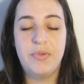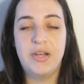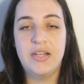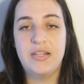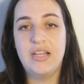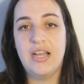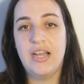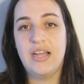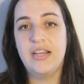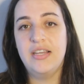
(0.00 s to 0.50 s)

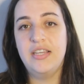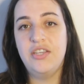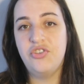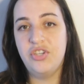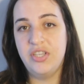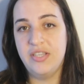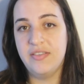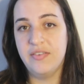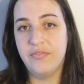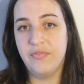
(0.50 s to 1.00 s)
but luckily
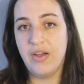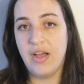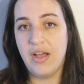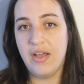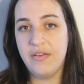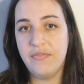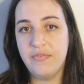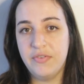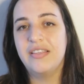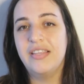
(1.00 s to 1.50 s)
she
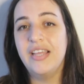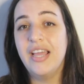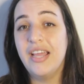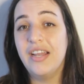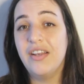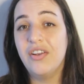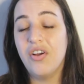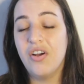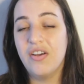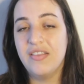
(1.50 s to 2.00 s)
survived.
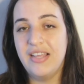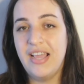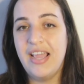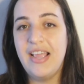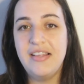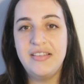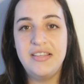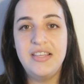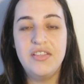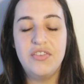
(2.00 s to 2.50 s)
Then on the
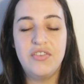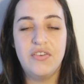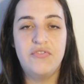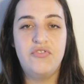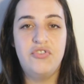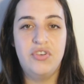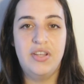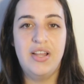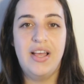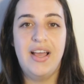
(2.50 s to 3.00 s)
18th of
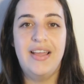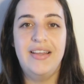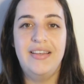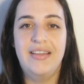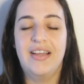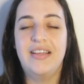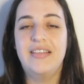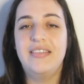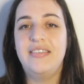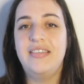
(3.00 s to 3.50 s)
July
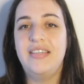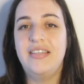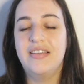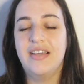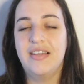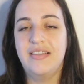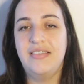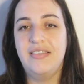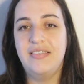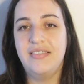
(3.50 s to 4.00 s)

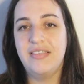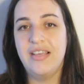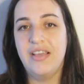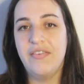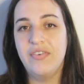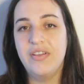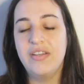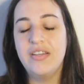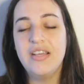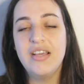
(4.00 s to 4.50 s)

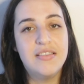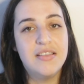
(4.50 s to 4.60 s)
1997,